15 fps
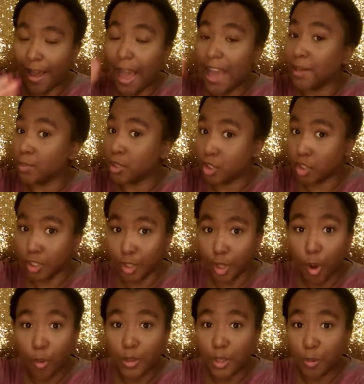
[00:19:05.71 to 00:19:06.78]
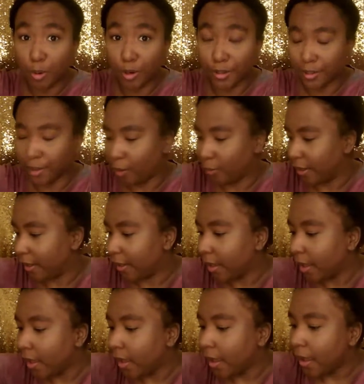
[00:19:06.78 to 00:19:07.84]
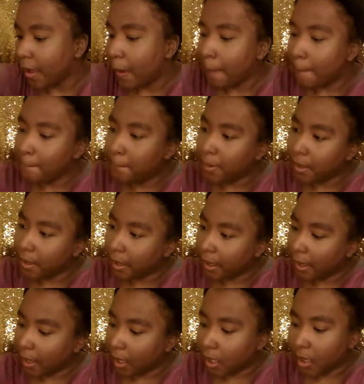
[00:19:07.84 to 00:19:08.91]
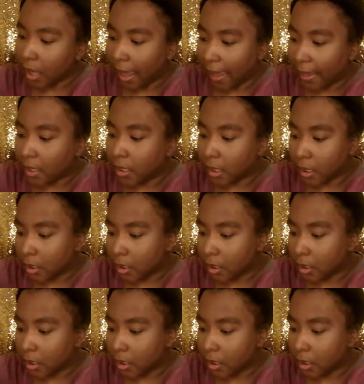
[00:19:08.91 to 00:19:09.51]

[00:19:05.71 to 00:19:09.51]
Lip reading: I am slowly working on it. But, like,